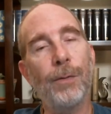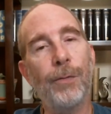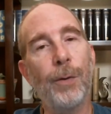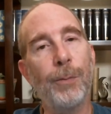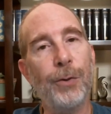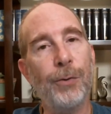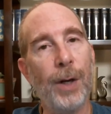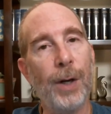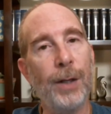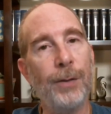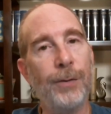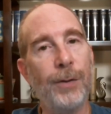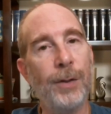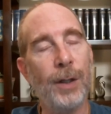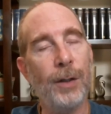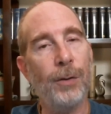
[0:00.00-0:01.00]
from the
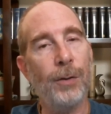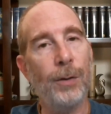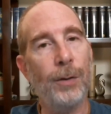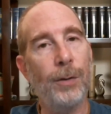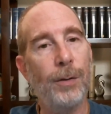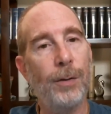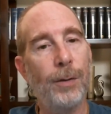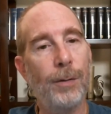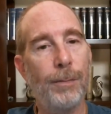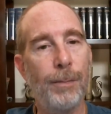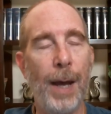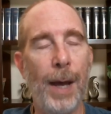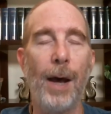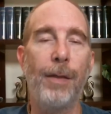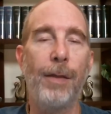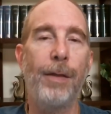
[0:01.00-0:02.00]
transcendental
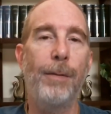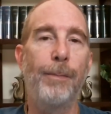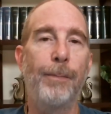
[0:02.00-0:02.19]
path.